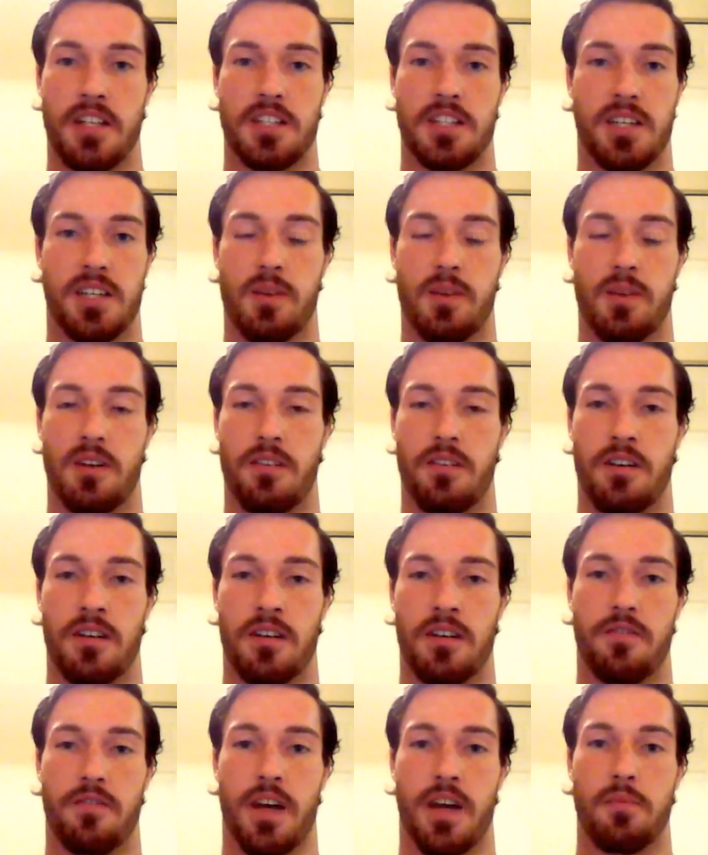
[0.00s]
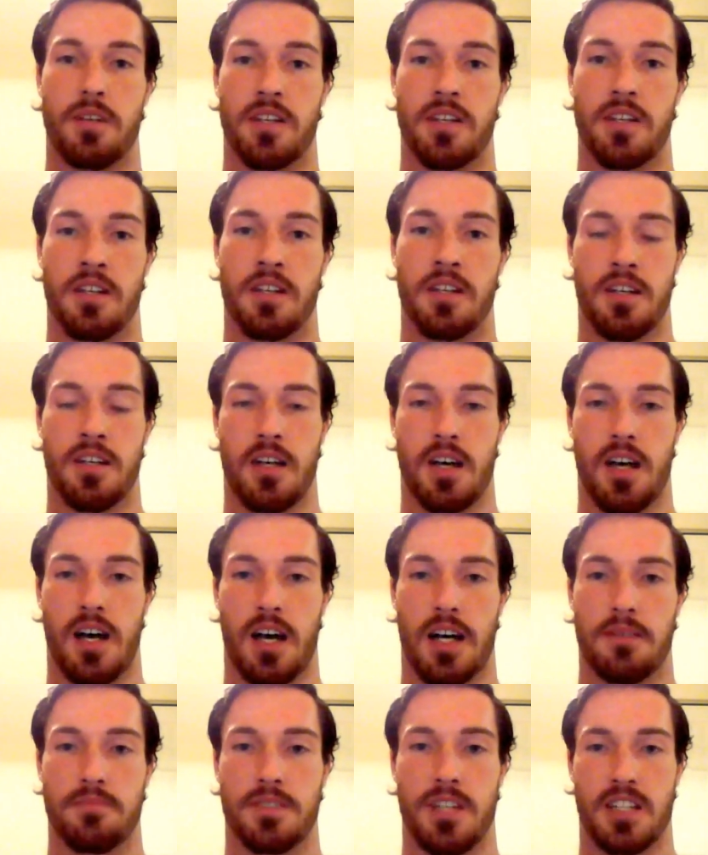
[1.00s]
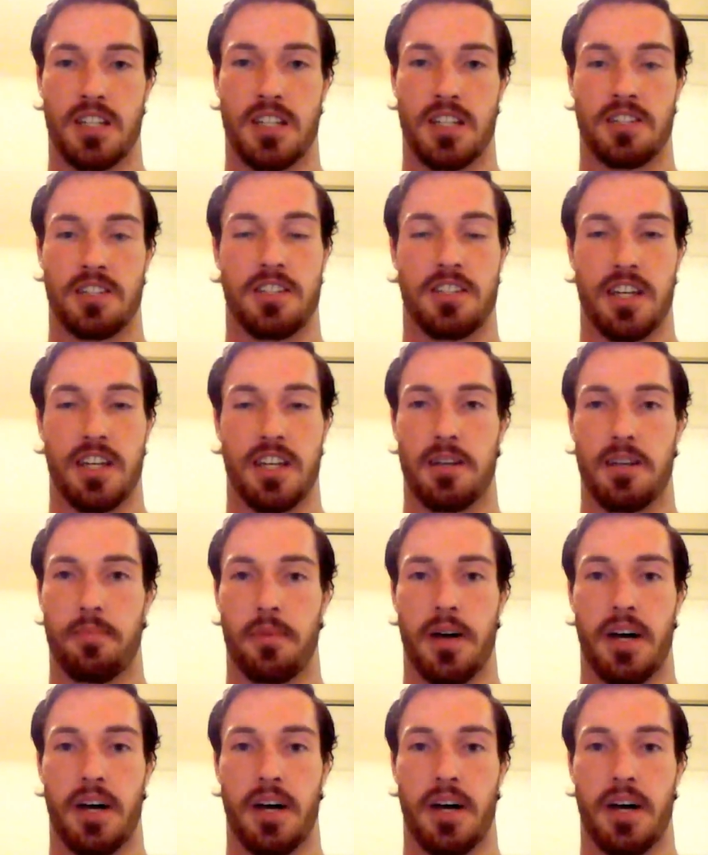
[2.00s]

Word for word: They just give me a, a family um, section ticket.